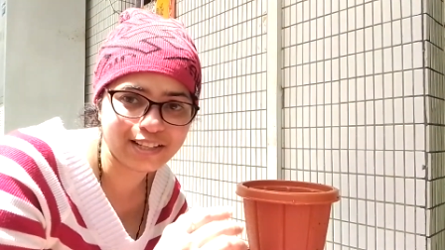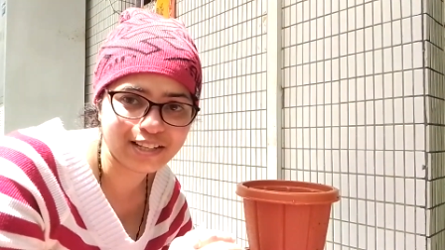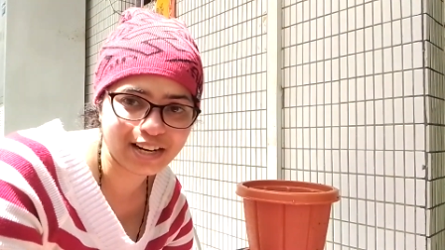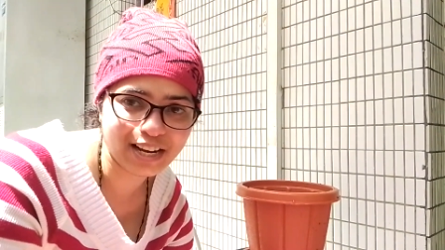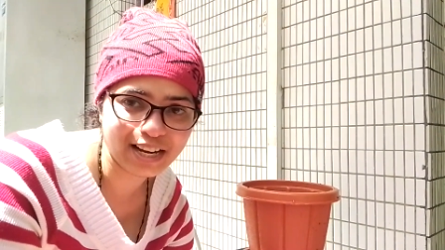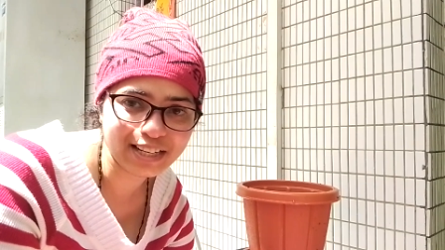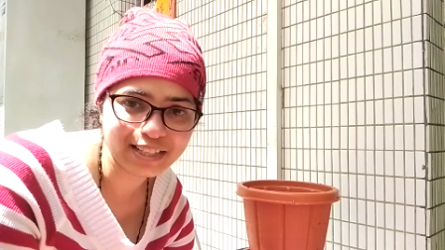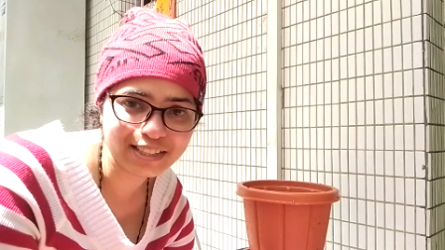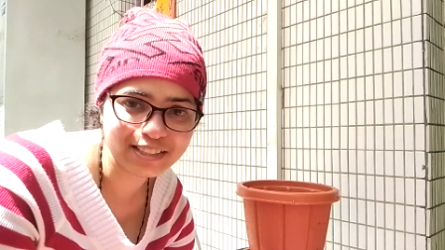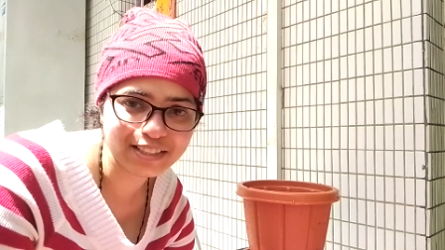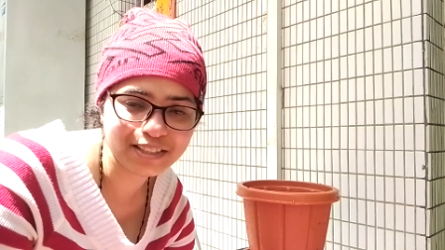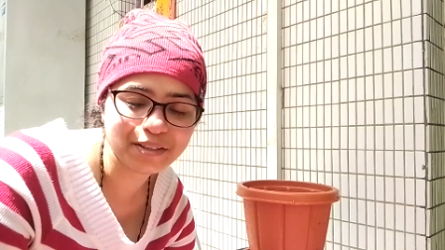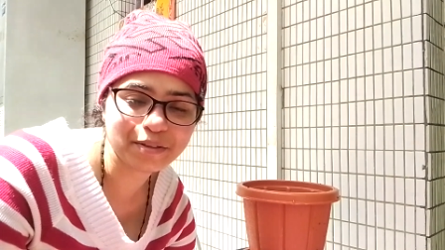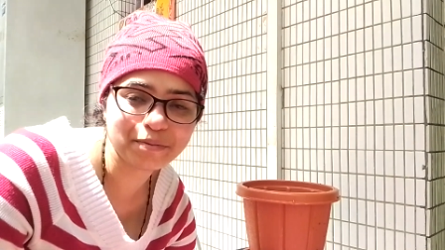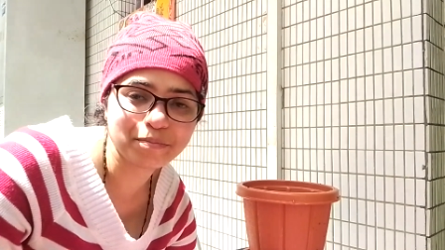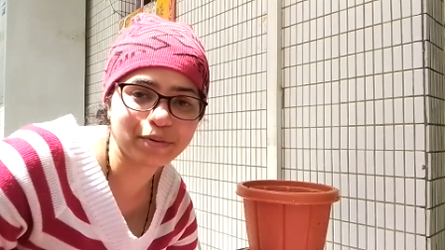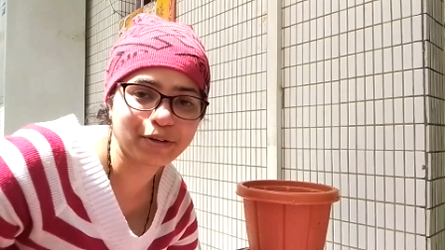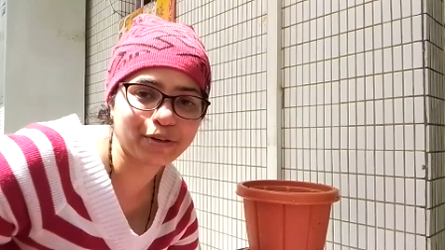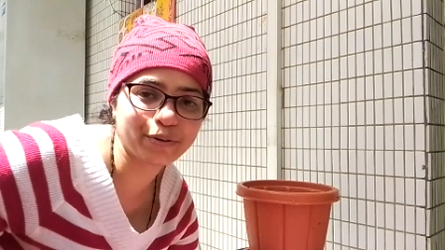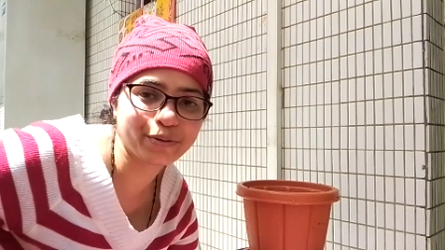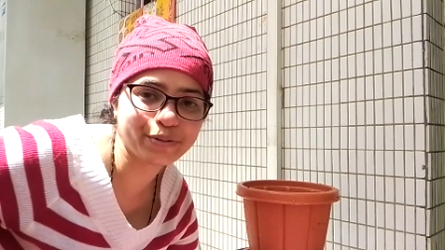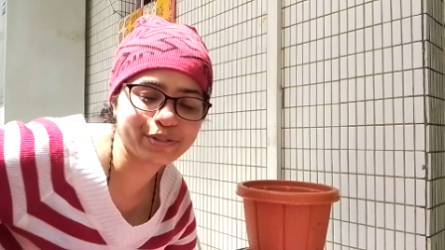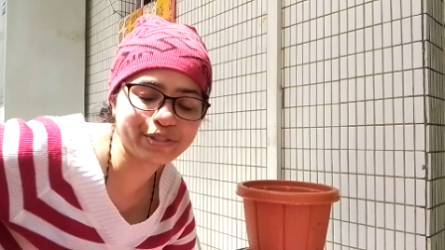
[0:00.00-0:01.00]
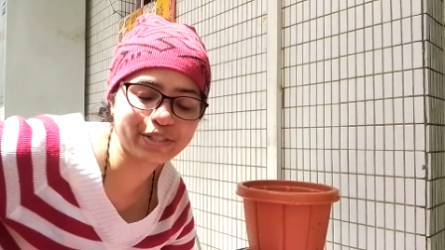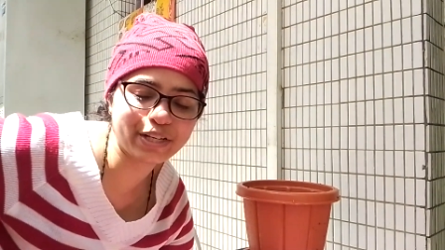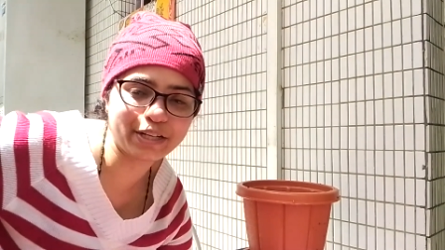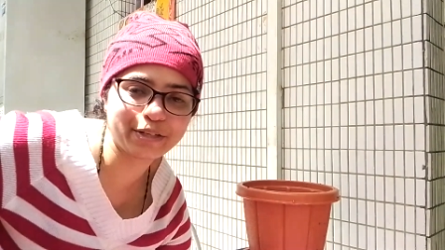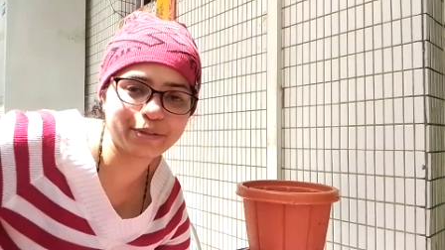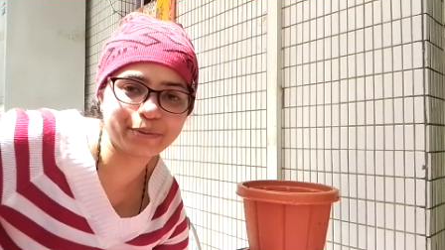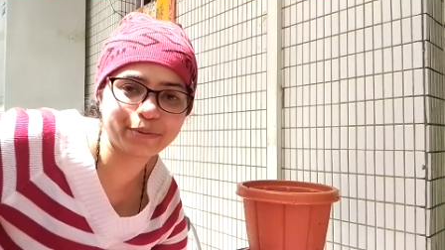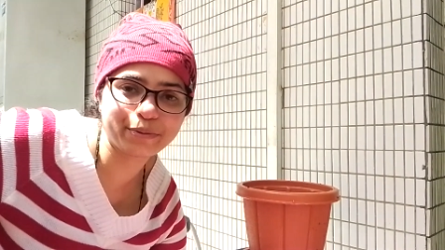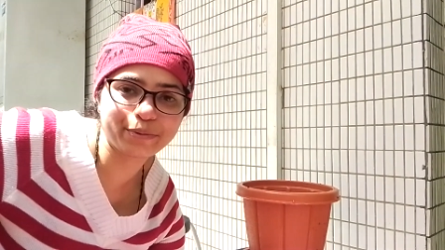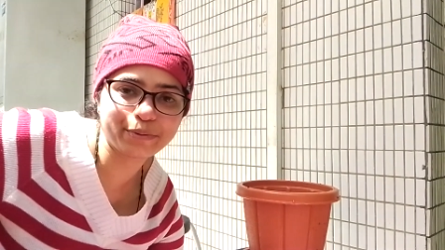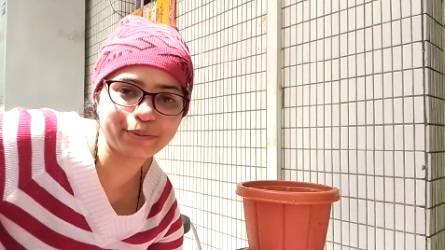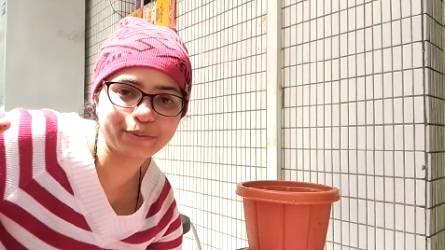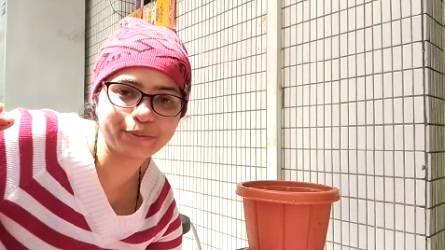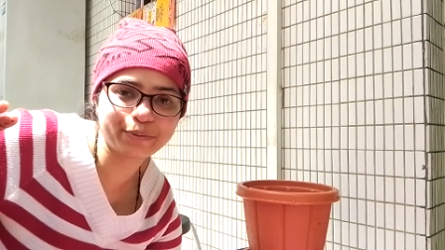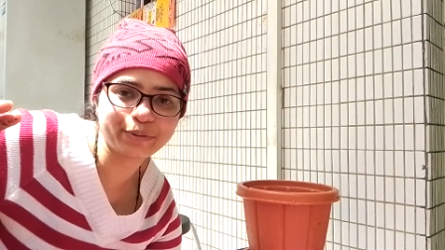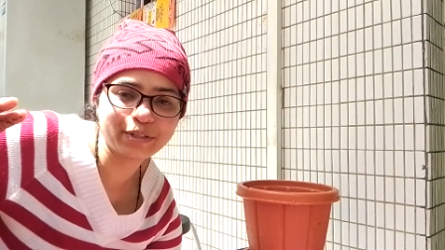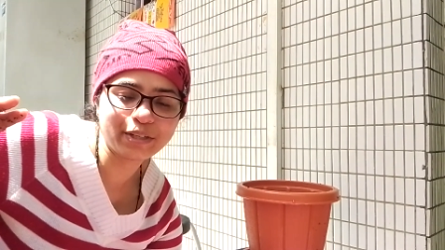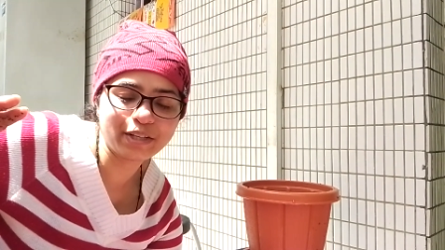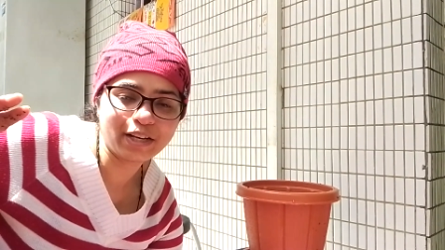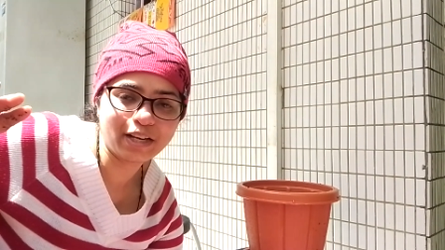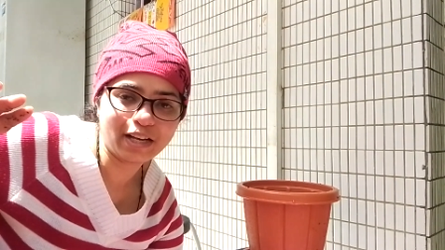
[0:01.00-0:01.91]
correct, because I don't know,